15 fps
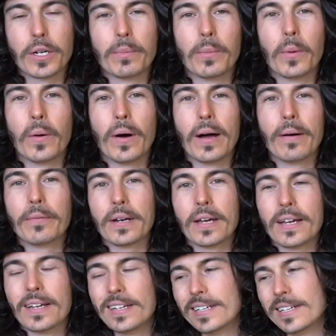But I want
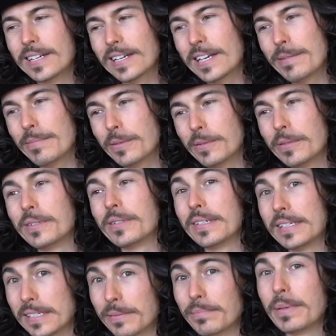to keep on going on
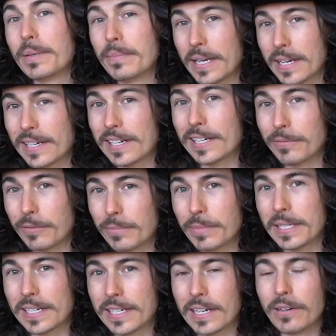is make a guy,
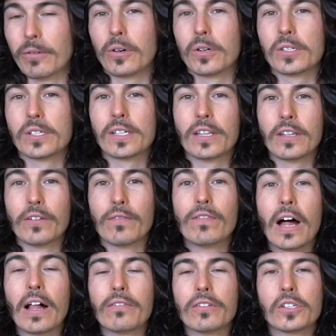because the
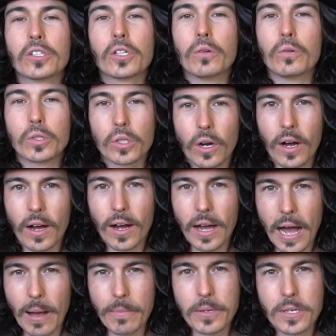velvet suits are
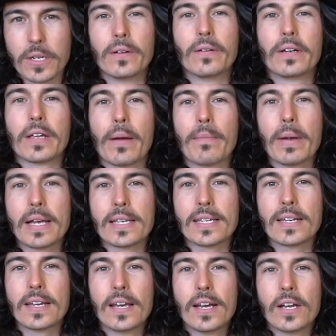absolutely
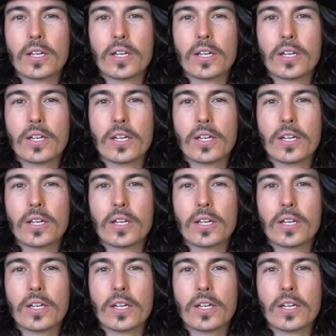amazing.